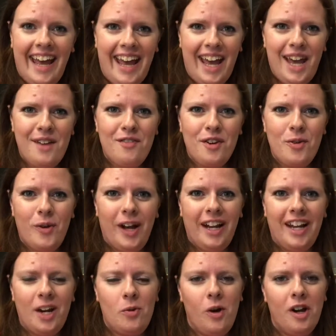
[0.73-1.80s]
Hey everyone,
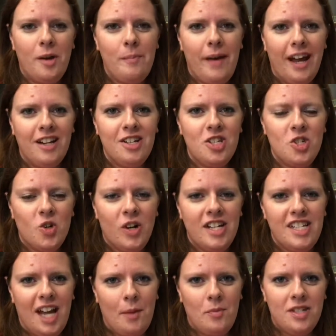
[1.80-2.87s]
and welcome back to
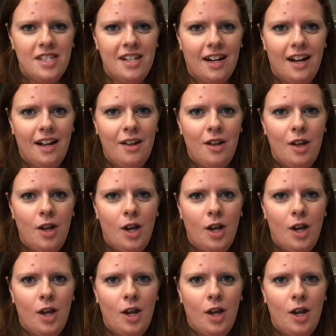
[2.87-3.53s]
Storytime with Sarah.